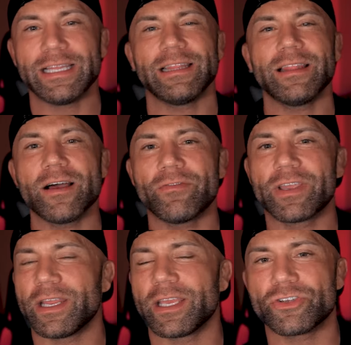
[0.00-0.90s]
Love
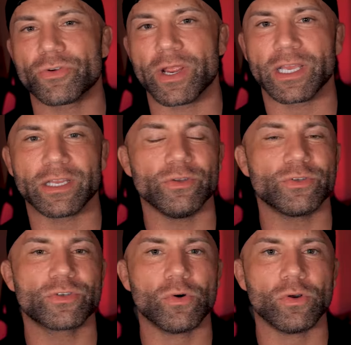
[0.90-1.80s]
getting in training at new
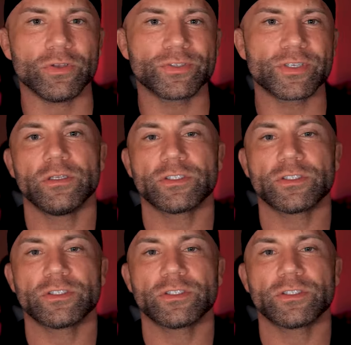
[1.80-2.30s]
schools.